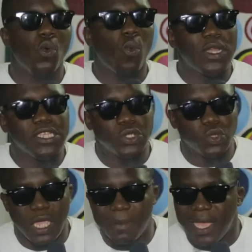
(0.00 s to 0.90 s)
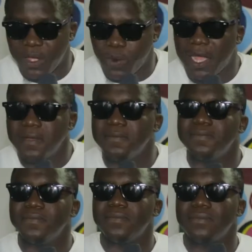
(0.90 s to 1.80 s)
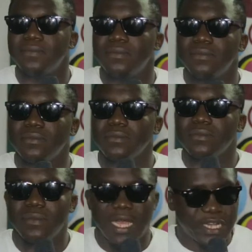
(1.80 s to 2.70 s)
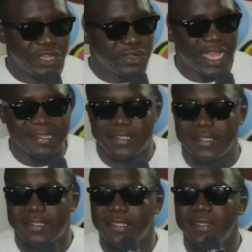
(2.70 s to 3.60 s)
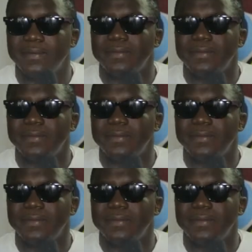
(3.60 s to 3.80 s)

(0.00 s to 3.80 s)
One is Toke Makinwa, and the other is Cee-C.